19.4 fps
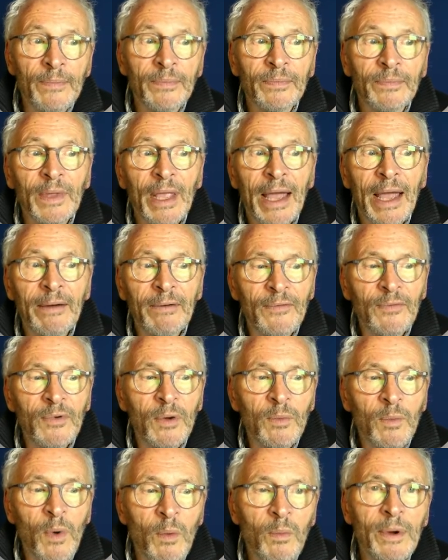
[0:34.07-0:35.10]
However,
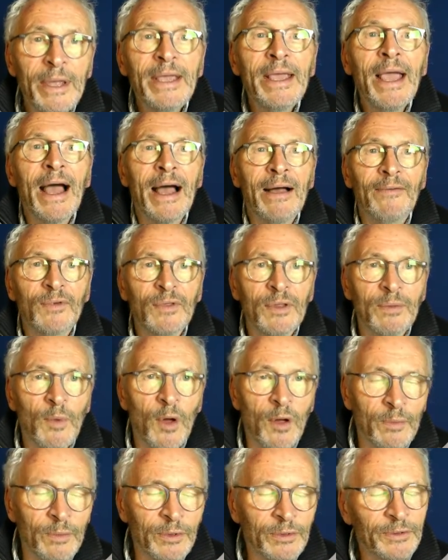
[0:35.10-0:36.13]
what we have at the
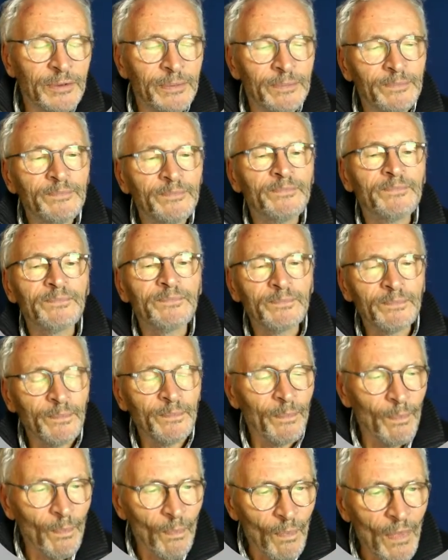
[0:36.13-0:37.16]
moment,
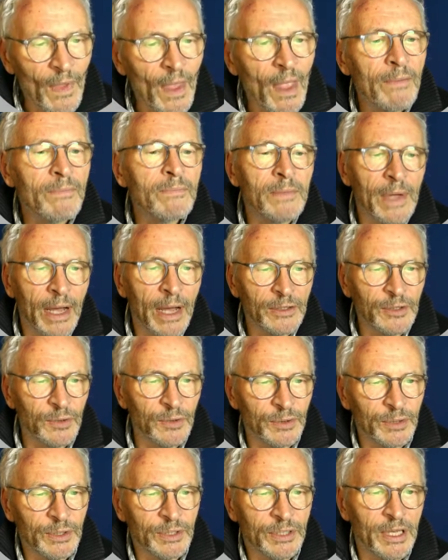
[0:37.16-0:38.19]
as you can
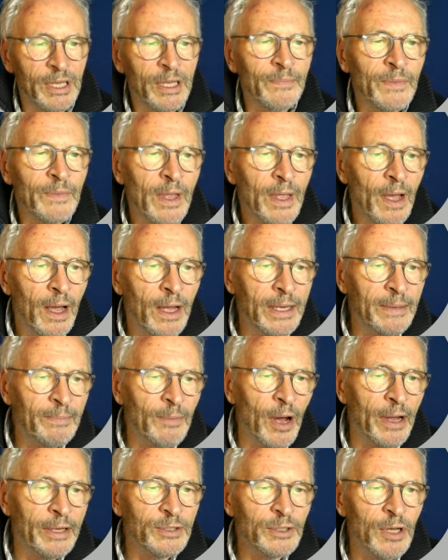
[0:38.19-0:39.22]
see in my
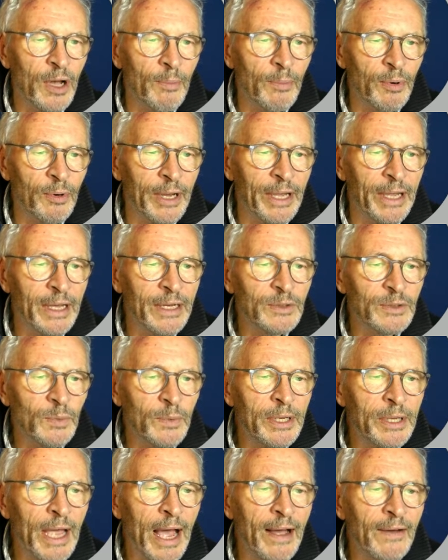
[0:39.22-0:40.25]
example here, is we
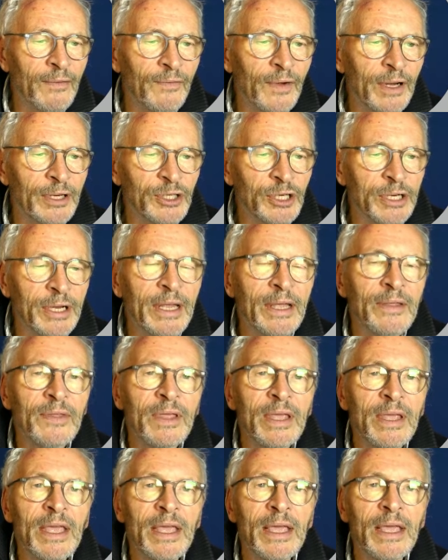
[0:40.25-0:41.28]
have actually
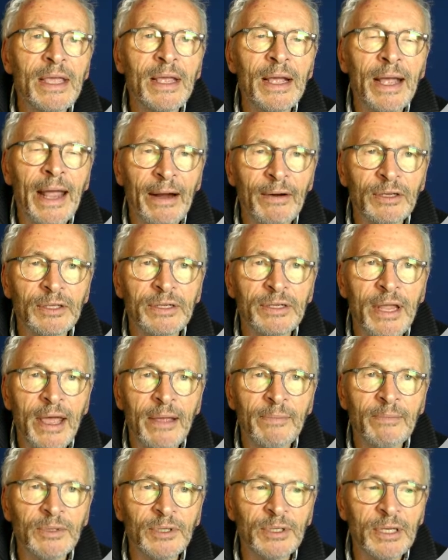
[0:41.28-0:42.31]
the character name
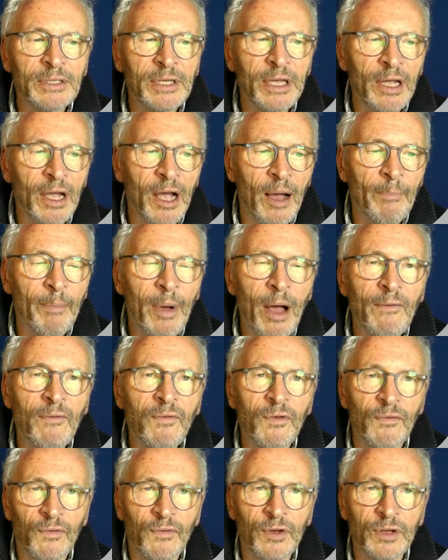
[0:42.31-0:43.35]
sitting above the
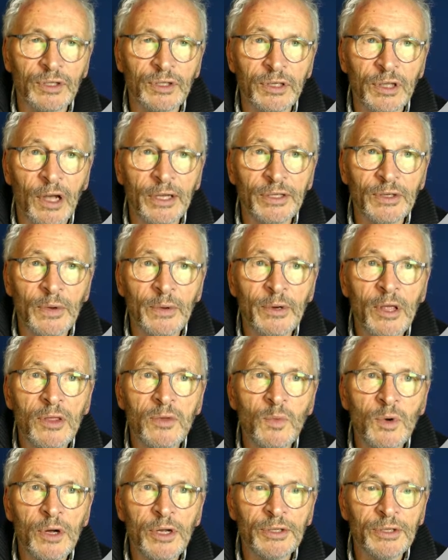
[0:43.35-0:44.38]
first line. So in other
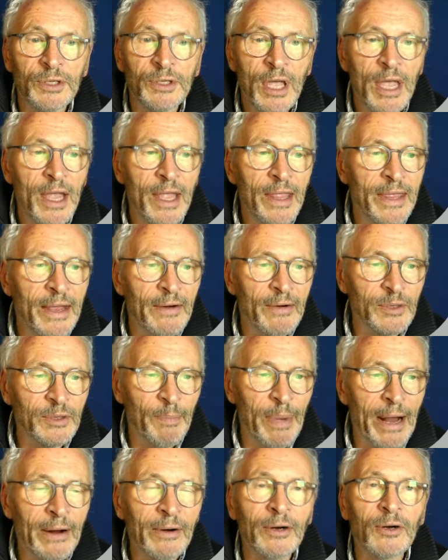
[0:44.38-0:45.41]
words, there is a
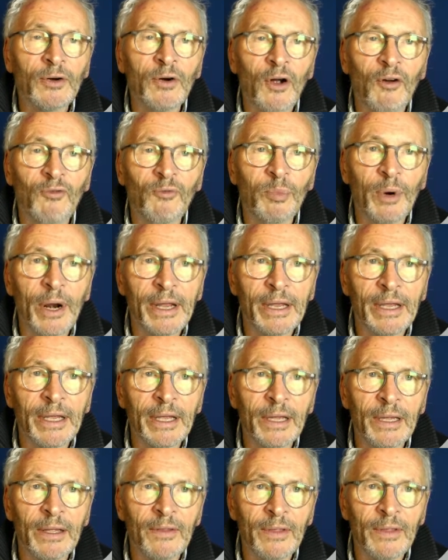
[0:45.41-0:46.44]
paragraph break
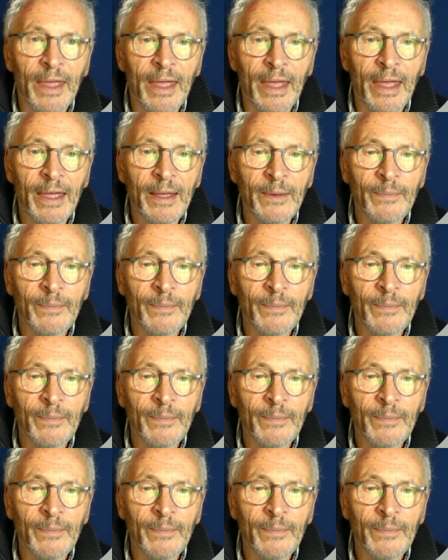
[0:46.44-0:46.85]
there.